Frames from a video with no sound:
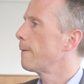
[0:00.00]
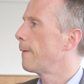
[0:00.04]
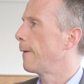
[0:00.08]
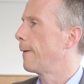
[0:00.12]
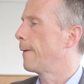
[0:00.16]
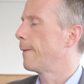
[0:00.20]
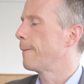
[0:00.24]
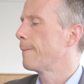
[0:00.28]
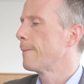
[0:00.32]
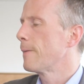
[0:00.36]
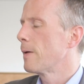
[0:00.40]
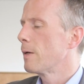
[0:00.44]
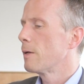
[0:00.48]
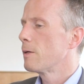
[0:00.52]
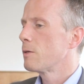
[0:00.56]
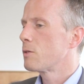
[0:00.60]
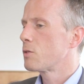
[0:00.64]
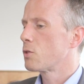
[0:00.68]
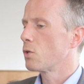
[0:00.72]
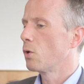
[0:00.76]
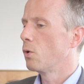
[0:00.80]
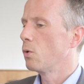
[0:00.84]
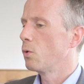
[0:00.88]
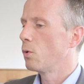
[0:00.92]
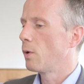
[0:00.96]
Yeah.
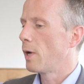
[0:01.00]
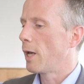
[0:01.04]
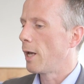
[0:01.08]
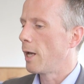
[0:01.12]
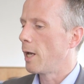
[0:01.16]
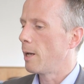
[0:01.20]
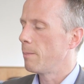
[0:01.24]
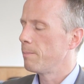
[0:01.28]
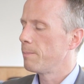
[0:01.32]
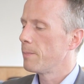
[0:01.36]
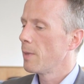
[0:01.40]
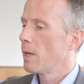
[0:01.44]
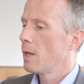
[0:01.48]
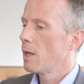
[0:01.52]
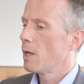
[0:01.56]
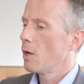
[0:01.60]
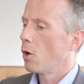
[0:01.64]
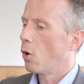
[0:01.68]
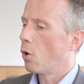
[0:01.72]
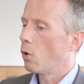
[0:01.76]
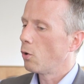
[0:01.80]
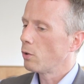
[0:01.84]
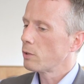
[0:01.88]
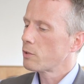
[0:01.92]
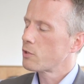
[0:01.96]
So
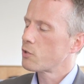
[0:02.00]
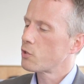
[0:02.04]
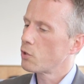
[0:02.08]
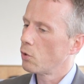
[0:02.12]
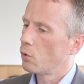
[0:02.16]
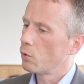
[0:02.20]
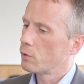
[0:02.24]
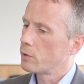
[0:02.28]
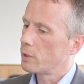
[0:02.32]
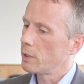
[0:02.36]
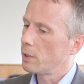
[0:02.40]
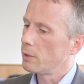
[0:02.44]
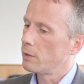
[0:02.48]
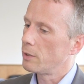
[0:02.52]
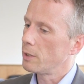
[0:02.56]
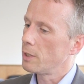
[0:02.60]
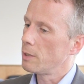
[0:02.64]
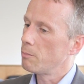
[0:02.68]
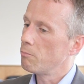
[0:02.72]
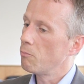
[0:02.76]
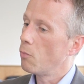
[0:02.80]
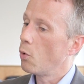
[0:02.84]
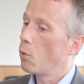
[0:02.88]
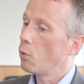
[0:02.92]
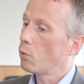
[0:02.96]
also the
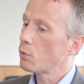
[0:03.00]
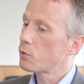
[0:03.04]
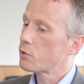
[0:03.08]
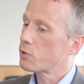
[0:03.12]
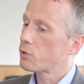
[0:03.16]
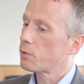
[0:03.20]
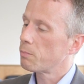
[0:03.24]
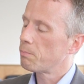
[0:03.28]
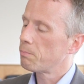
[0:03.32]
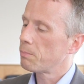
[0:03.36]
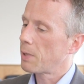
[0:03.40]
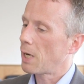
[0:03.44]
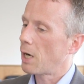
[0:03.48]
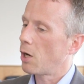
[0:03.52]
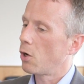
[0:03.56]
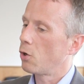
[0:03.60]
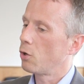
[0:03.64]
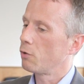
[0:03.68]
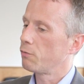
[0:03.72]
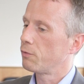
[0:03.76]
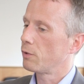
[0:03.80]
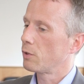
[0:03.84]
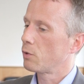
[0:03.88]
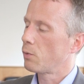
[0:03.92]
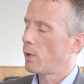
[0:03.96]
most
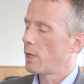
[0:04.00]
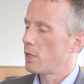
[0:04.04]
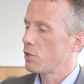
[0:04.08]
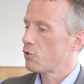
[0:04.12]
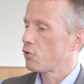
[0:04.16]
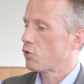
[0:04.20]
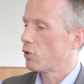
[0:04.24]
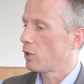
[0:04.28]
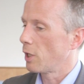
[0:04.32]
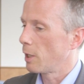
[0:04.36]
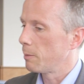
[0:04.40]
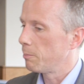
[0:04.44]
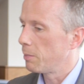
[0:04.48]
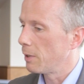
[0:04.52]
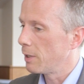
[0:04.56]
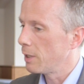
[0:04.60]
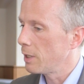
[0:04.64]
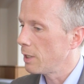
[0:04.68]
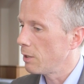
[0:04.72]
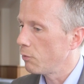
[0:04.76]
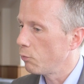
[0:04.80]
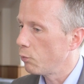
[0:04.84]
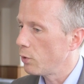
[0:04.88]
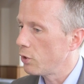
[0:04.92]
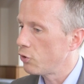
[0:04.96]
powerful question I
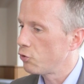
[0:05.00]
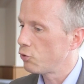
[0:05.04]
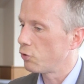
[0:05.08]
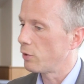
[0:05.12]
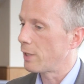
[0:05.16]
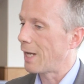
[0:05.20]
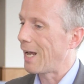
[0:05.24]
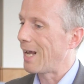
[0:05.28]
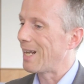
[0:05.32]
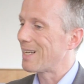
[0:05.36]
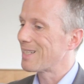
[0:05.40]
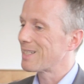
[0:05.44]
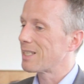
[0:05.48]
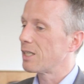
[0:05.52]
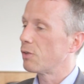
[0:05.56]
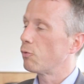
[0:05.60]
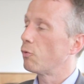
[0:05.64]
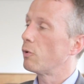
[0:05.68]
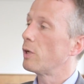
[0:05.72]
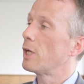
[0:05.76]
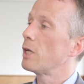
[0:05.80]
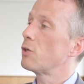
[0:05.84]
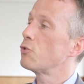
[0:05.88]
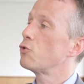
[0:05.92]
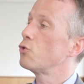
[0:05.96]
believe we should ask in
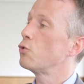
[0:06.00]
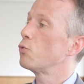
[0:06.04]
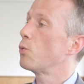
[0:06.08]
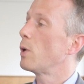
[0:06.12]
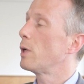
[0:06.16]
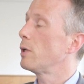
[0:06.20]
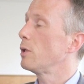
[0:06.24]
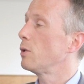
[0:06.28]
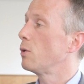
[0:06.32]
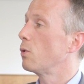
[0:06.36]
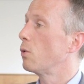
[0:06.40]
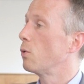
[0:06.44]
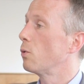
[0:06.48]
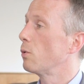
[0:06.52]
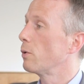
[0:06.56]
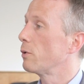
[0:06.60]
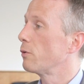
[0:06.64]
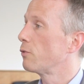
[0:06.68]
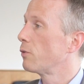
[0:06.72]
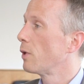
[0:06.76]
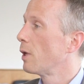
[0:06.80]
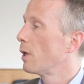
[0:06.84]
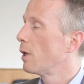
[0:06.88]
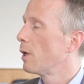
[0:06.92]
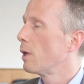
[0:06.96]
relation to any goal
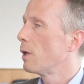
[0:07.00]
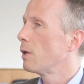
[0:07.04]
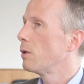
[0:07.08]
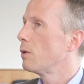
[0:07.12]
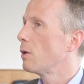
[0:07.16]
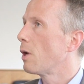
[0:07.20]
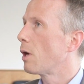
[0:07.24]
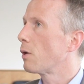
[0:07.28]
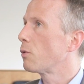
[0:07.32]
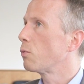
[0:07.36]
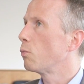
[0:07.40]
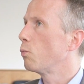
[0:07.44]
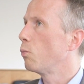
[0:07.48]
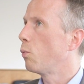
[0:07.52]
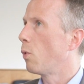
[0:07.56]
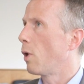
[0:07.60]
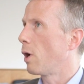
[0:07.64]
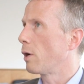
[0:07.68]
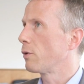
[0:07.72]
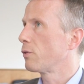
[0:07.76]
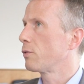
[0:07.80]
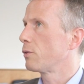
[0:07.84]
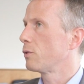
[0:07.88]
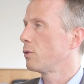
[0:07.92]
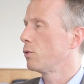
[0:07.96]
is not
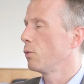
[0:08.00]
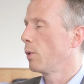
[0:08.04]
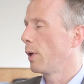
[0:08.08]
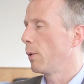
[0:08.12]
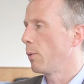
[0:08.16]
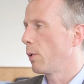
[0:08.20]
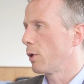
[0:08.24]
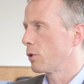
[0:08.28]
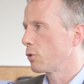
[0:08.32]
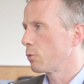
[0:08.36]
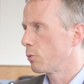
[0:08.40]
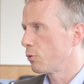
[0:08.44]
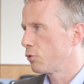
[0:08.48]
what do I want to